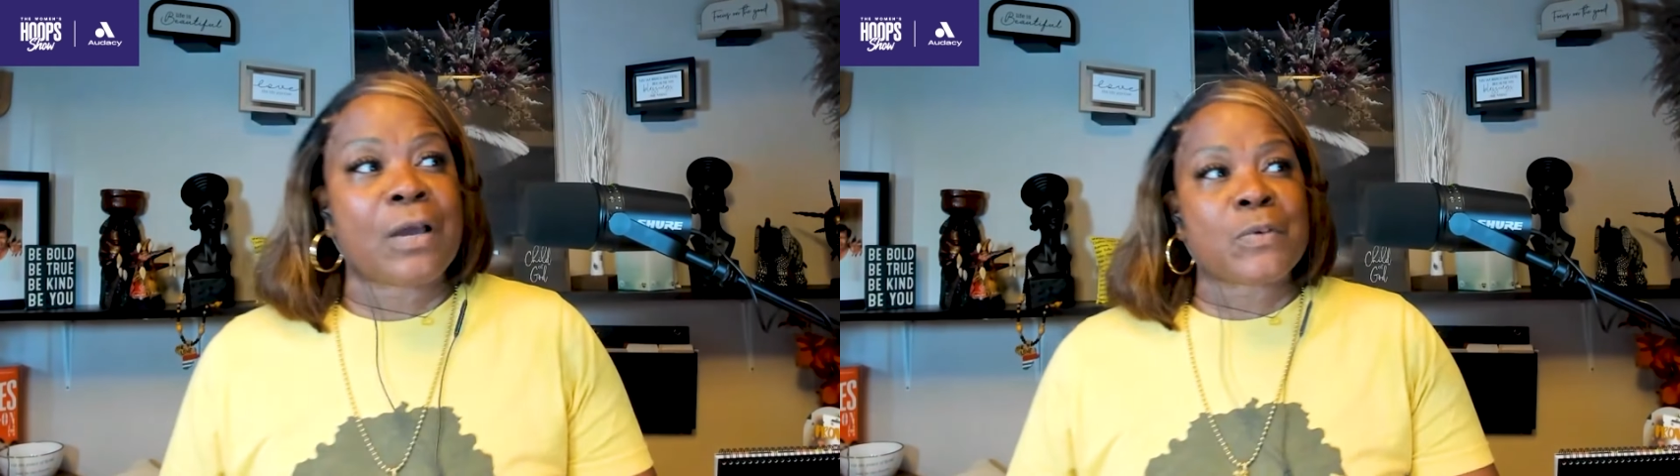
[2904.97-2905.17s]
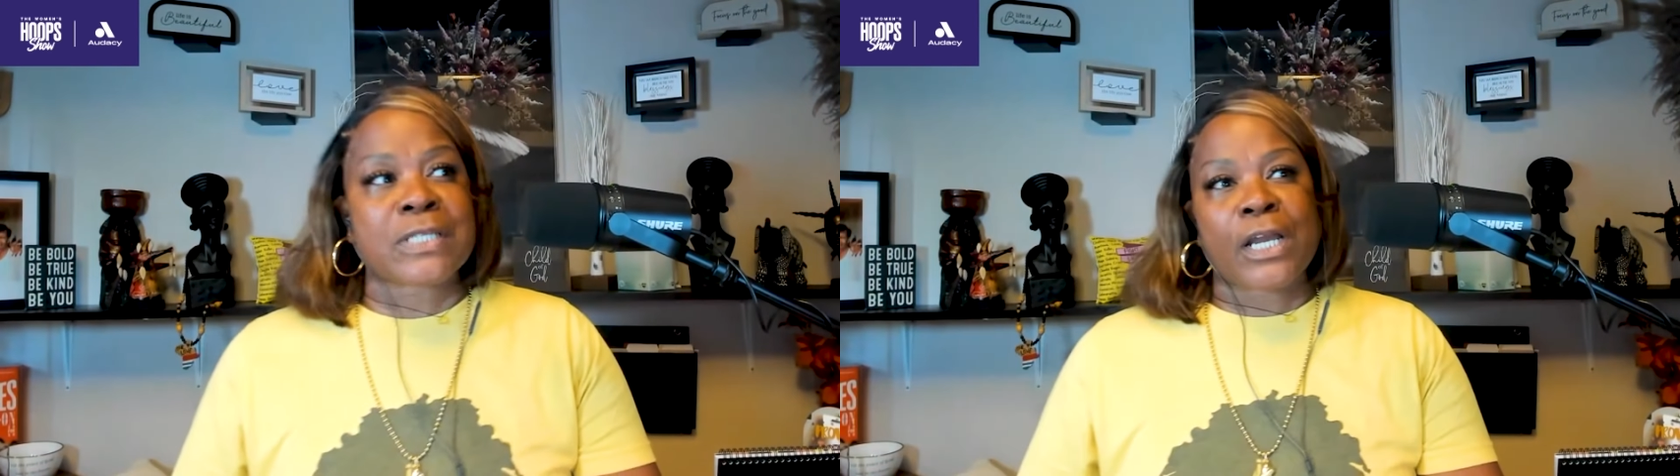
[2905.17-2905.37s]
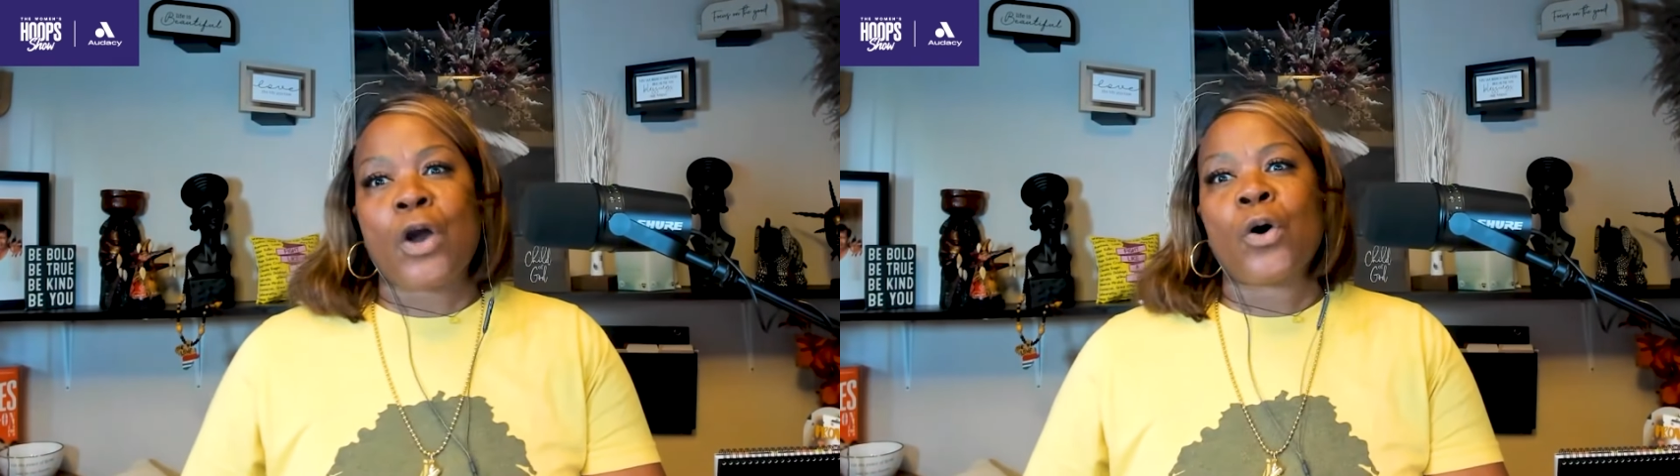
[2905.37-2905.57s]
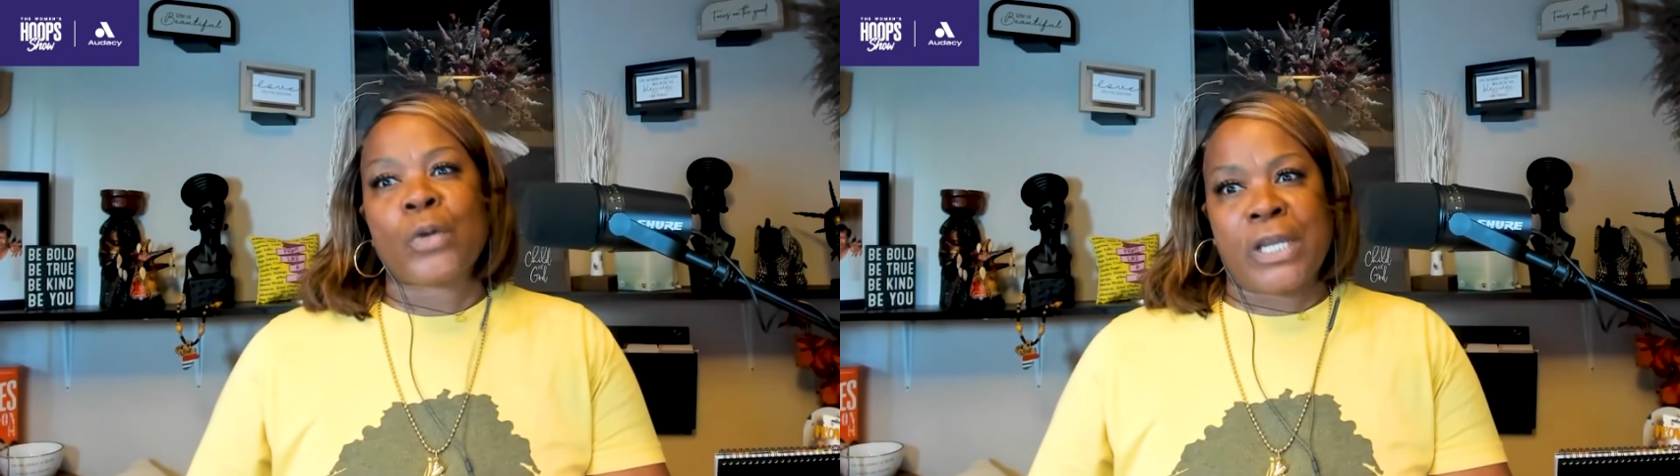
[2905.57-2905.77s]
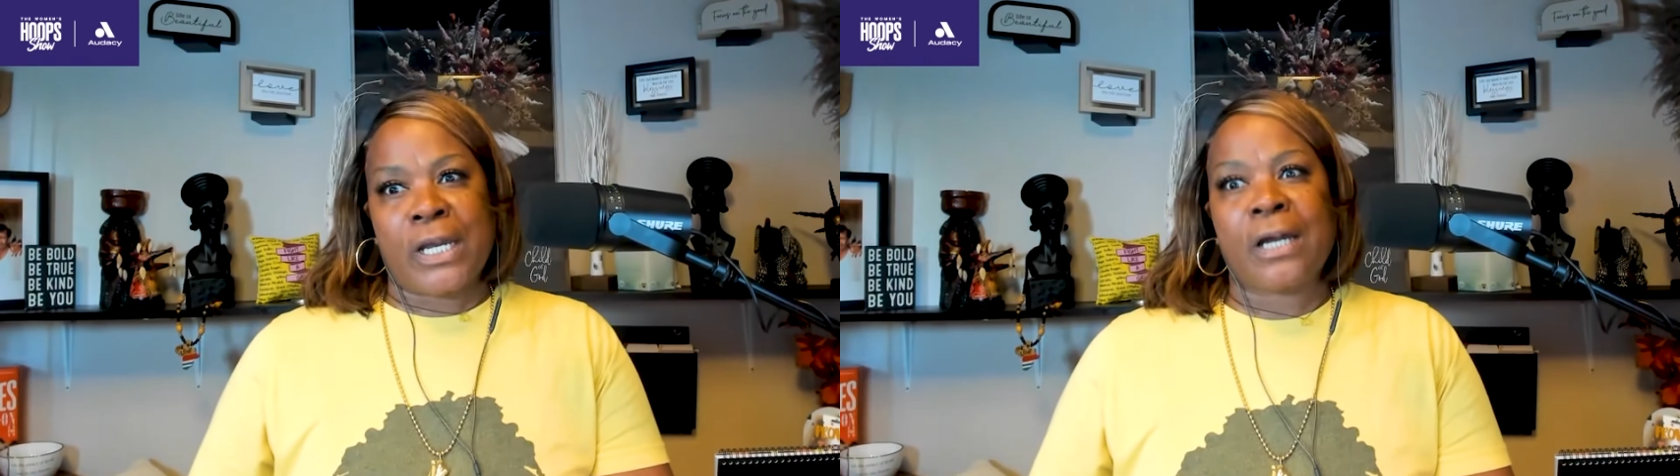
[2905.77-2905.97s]
I was like, oh
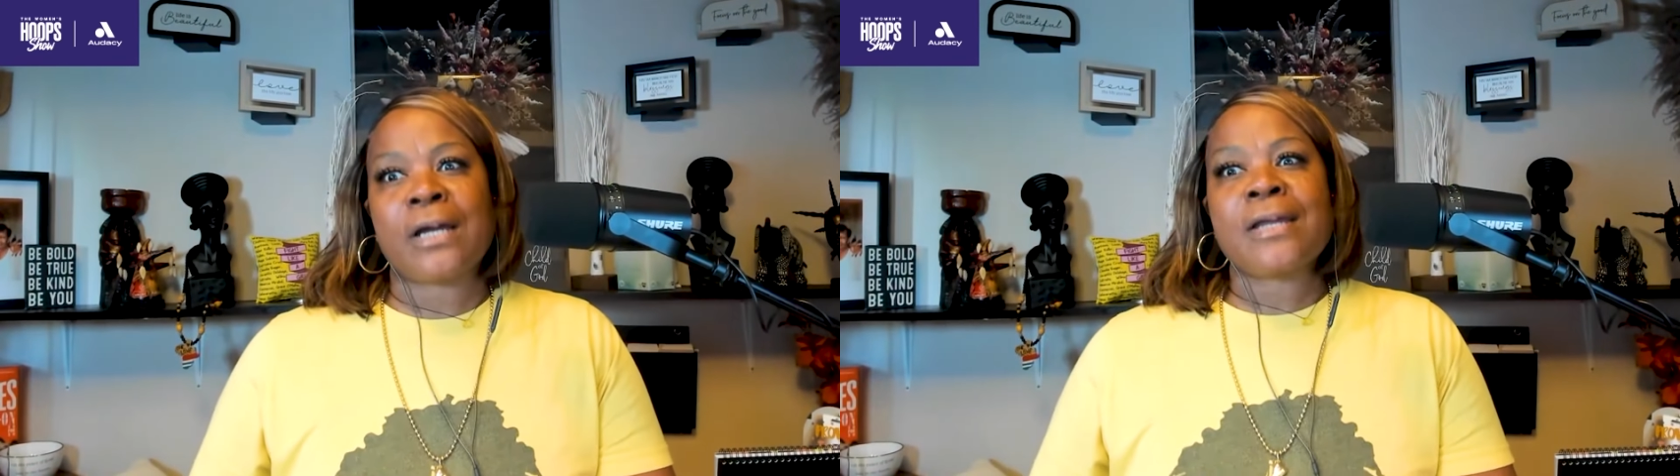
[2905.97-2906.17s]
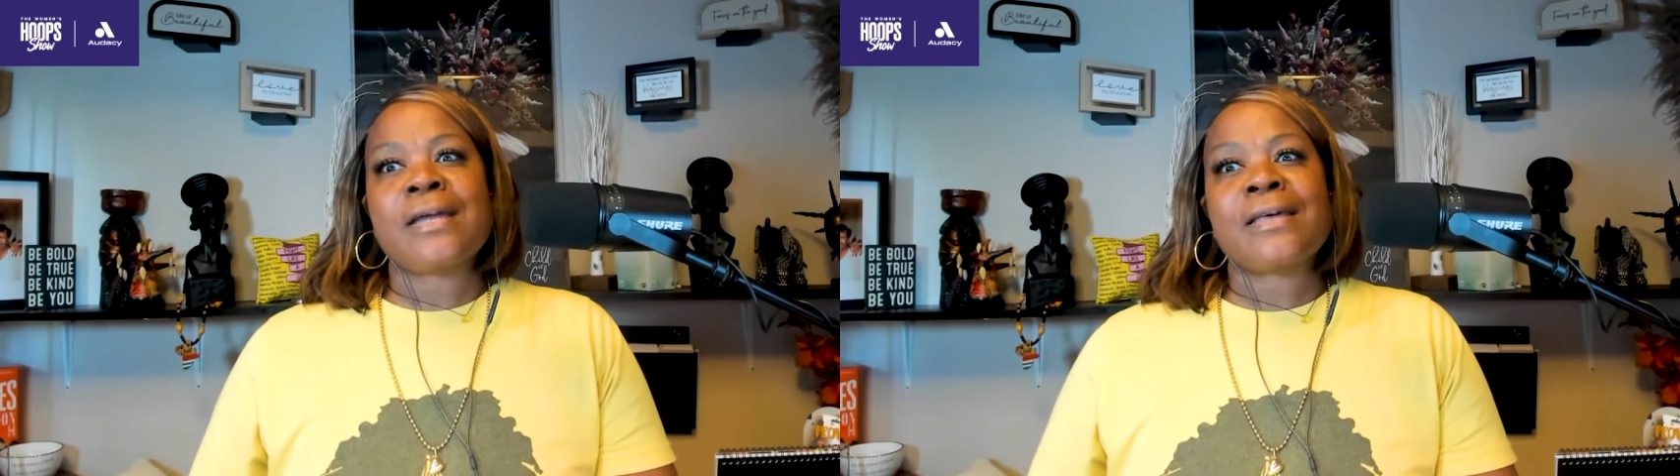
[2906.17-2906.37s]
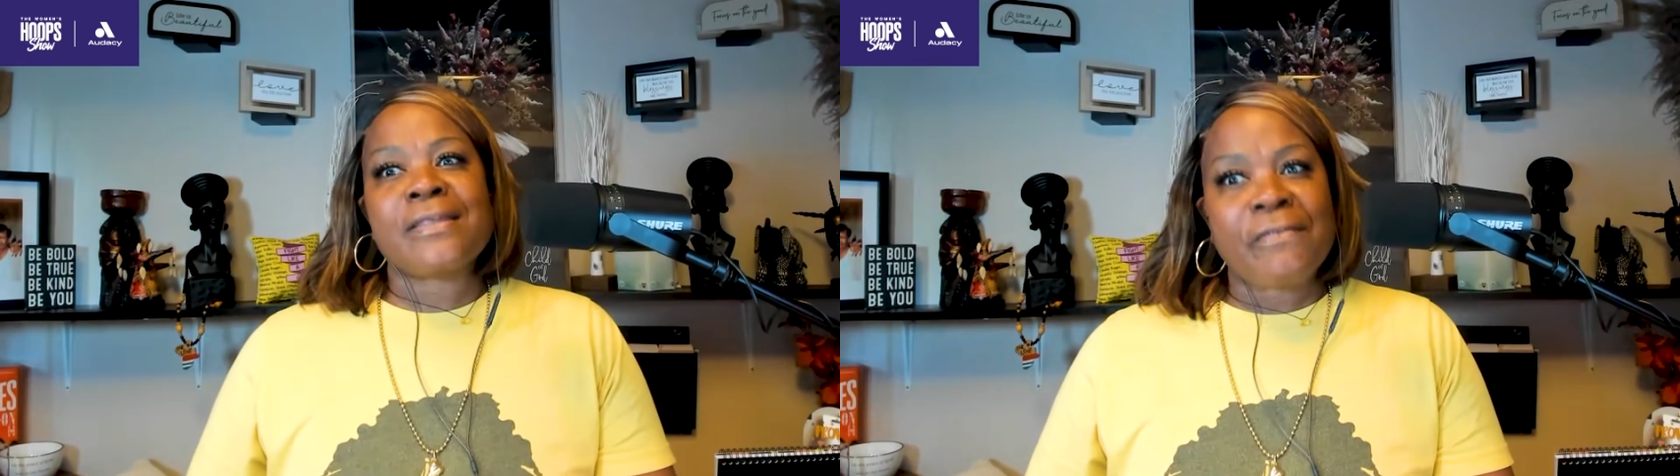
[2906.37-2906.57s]
yeah, the